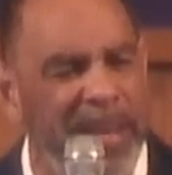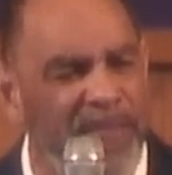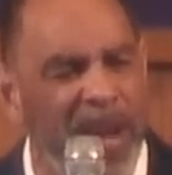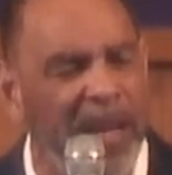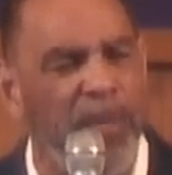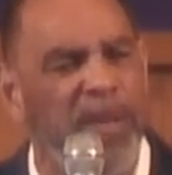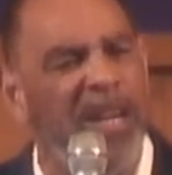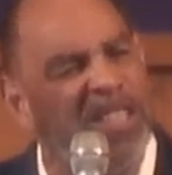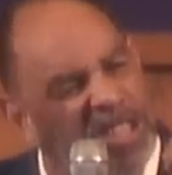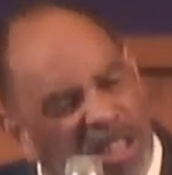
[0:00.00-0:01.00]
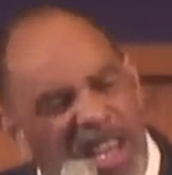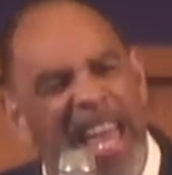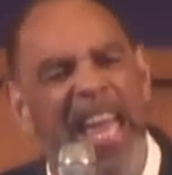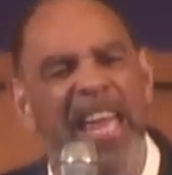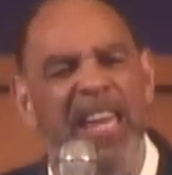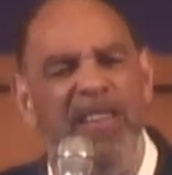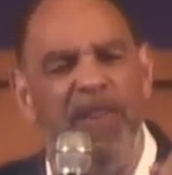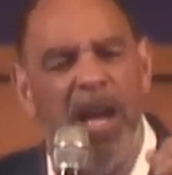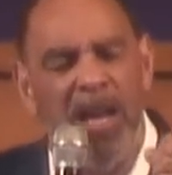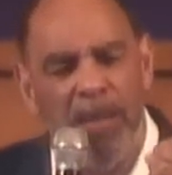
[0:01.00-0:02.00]
developed a
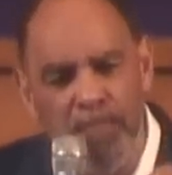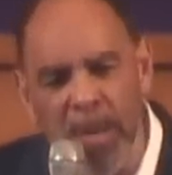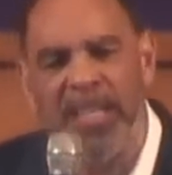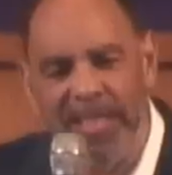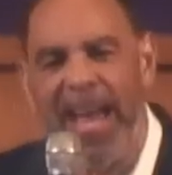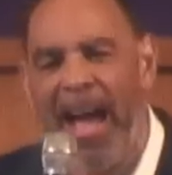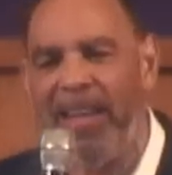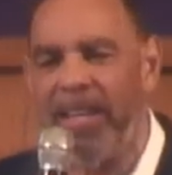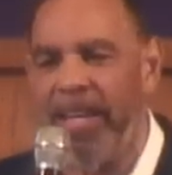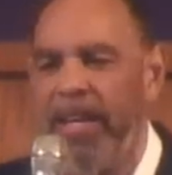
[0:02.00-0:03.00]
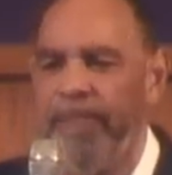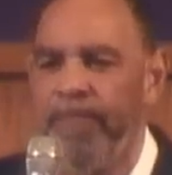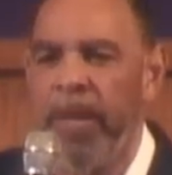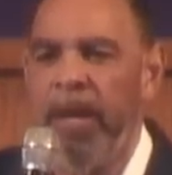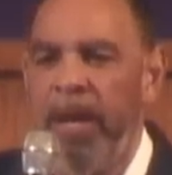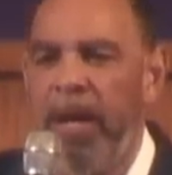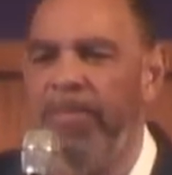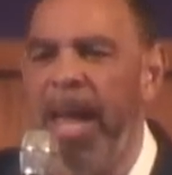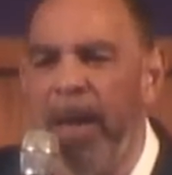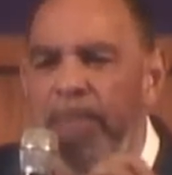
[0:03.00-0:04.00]
slave mentality.
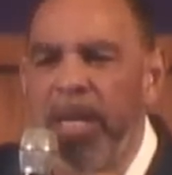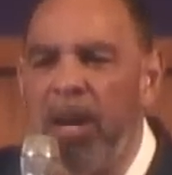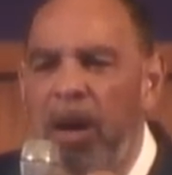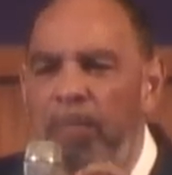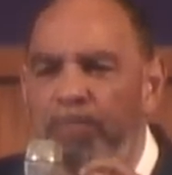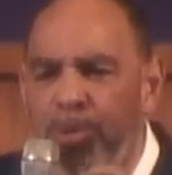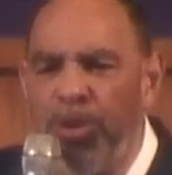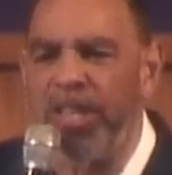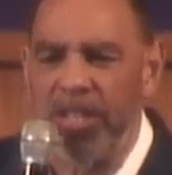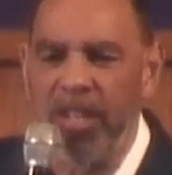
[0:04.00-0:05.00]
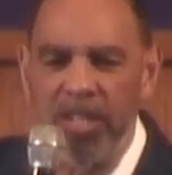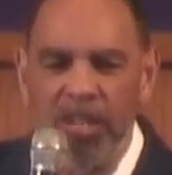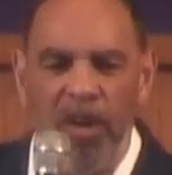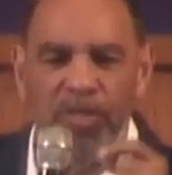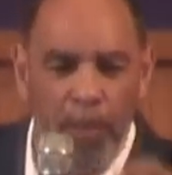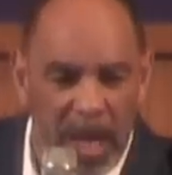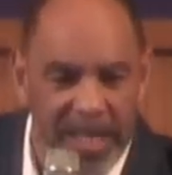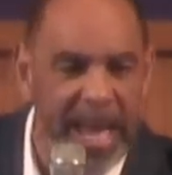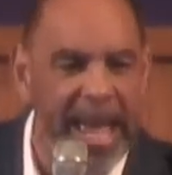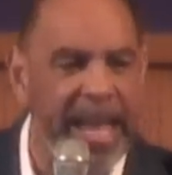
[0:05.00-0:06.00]
They had become prisoners of the
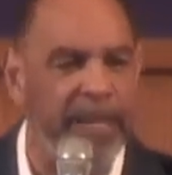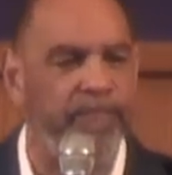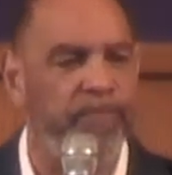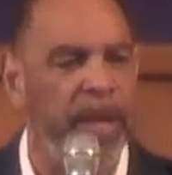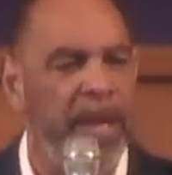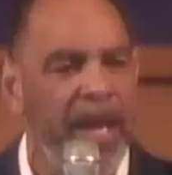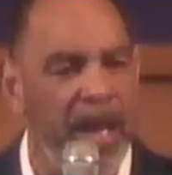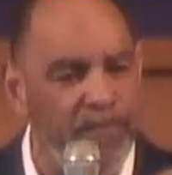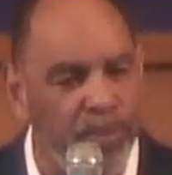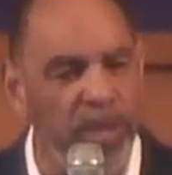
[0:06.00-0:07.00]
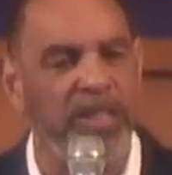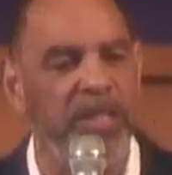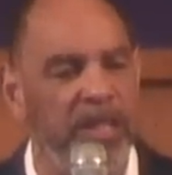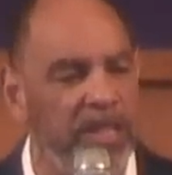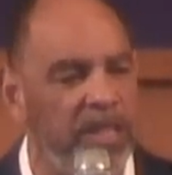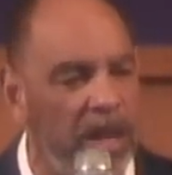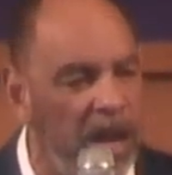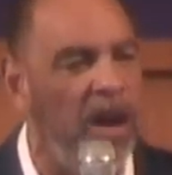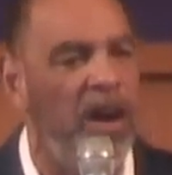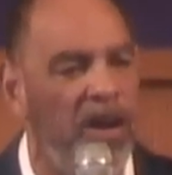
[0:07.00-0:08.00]
mundane and prisoners
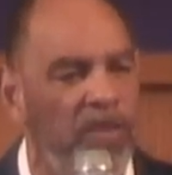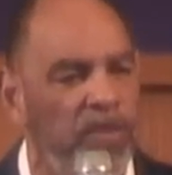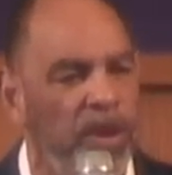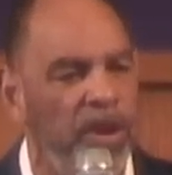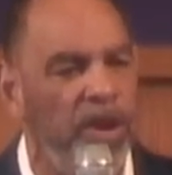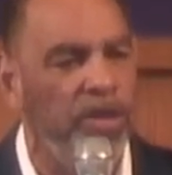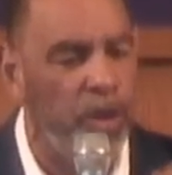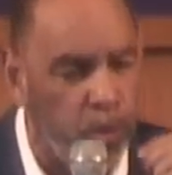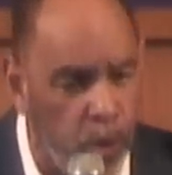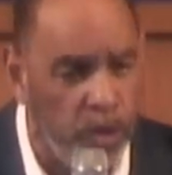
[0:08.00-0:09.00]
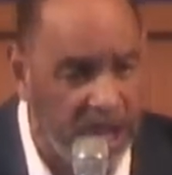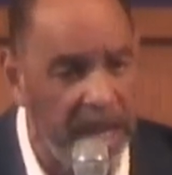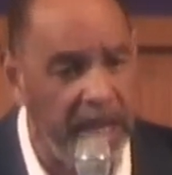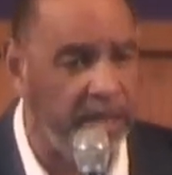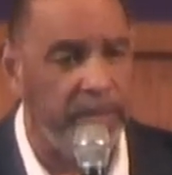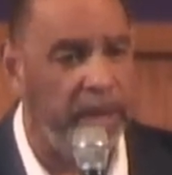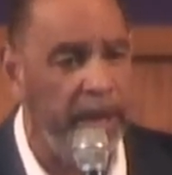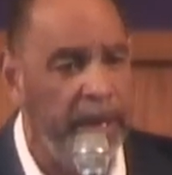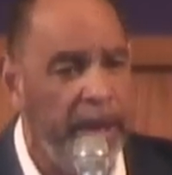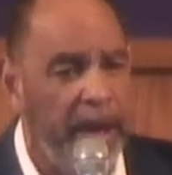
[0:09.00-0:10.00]
of the routine.
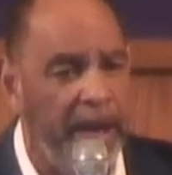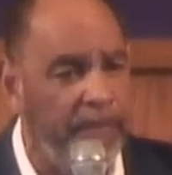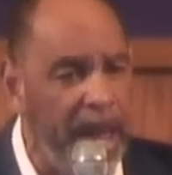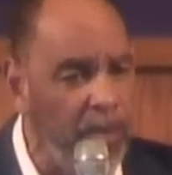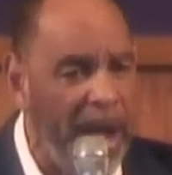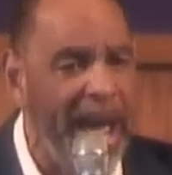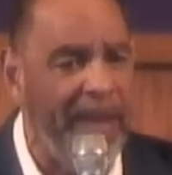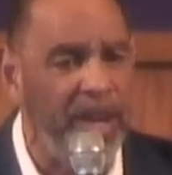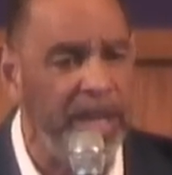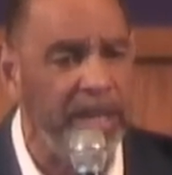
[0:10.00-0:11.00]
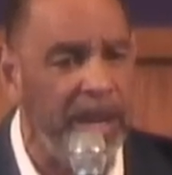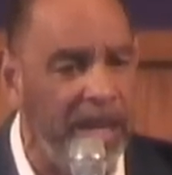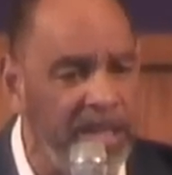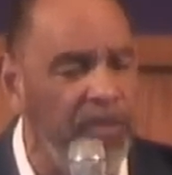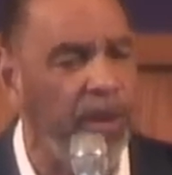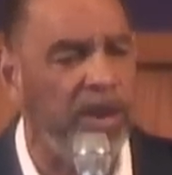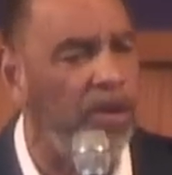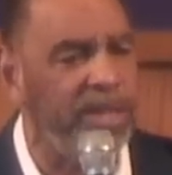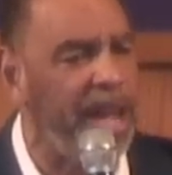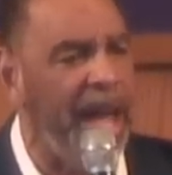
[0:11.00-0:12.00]
They were having a
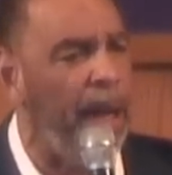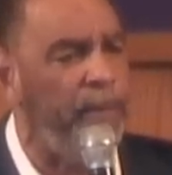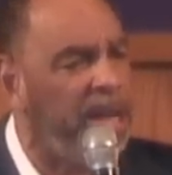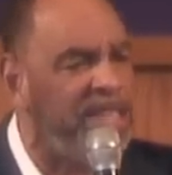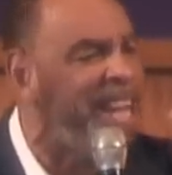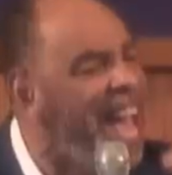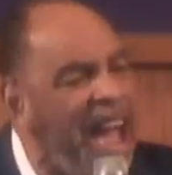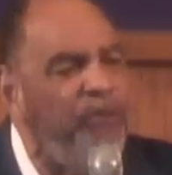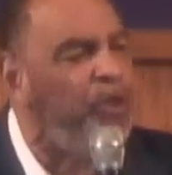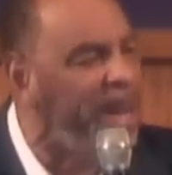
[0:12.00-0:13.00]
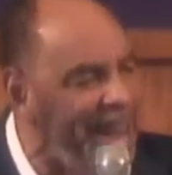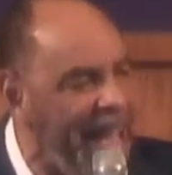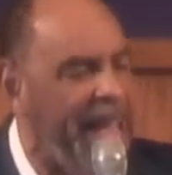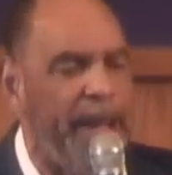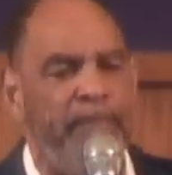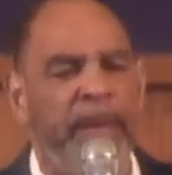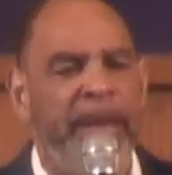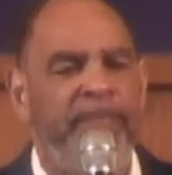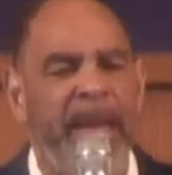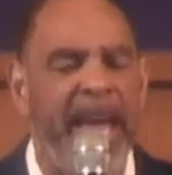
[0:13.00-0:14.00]
difficult time because every day
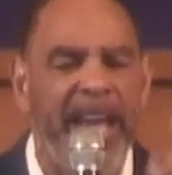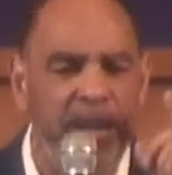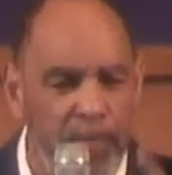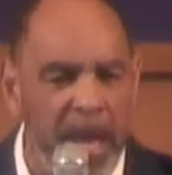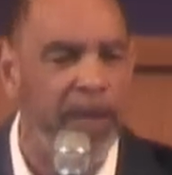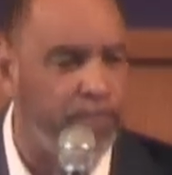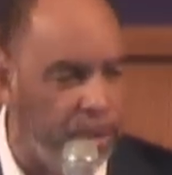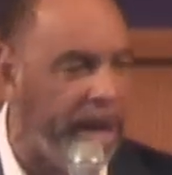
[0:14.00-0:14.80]
they had to make